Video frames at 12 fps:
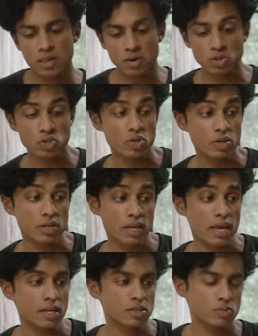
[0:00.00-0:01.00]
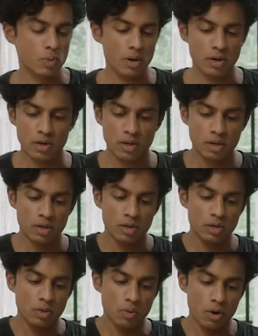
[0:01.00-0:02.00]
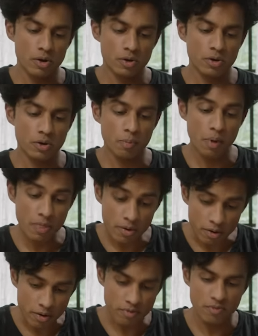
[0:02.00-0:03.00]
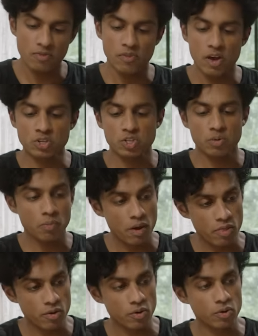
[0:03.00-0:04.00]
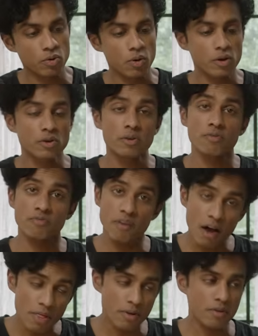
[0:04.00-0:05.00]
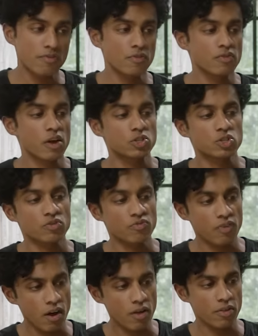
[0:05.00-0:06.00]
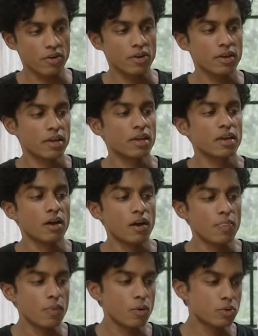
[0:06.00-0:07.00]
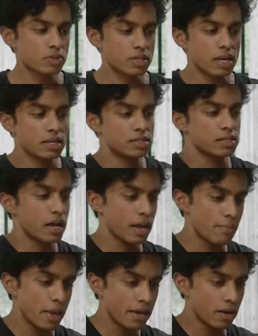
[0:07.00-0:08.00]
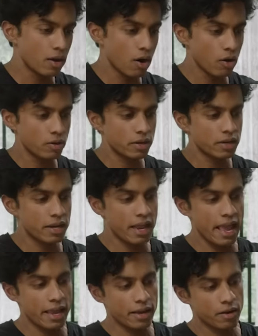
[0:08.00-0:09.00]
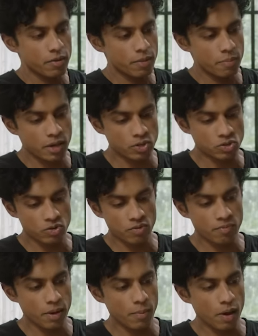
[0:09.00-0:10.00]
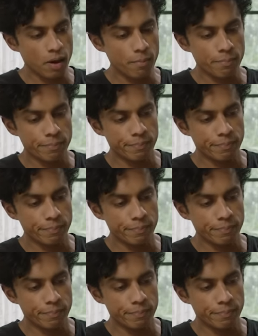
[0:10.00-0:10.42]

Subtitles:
There are certain days where you honor your mother if you've lost your mother, or you honor your father if you've lost your father. On those days, I make a garland and hang it on the picture of my mom.